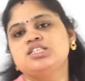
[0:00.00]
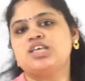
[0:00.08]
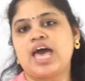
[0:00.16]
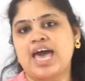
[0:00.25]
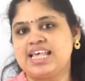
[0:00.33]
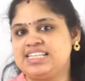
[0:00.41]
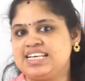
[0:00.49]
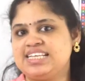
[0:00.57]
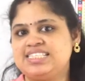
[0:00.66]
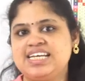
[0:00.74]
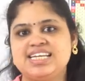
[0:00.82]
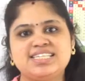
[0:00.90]
So as
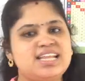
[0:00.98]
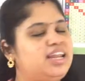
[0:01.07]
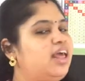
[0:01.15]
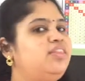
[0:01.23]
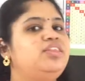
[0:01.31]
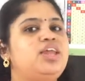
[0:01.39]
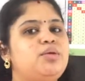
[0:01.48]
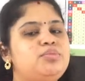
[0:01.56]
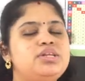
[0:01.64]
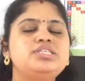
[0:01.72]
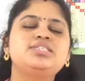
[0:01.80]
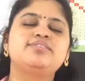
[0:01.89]
I said, the 10th
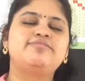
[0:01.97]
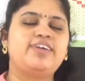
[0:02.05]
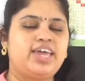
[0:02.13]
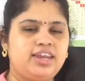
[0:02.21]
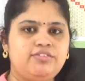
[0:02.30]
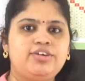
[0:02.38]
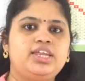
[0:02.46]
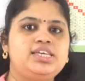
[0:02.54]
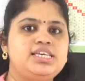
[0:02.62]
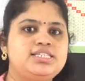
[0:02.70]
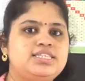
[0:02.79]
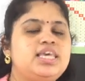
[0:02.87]
table is very
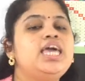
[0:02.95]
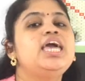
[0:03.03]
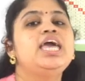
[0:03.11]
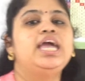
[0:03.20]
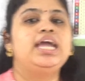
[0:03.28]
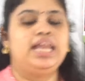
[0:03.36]
easy.